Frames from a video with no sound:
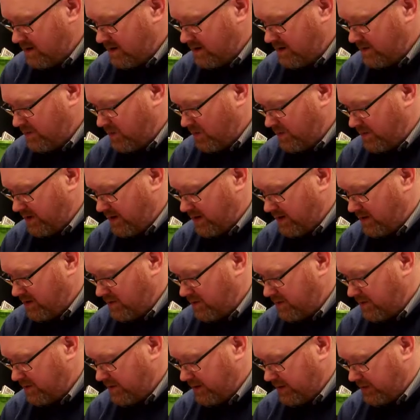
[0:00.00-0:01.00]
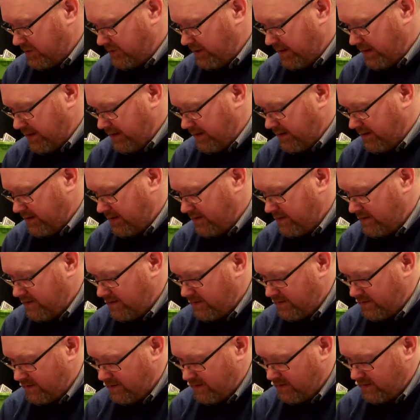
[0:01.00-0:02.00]
coming out of him and to be in theatre
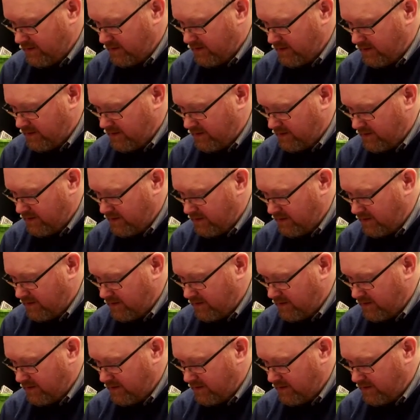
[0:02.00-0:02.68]
every week and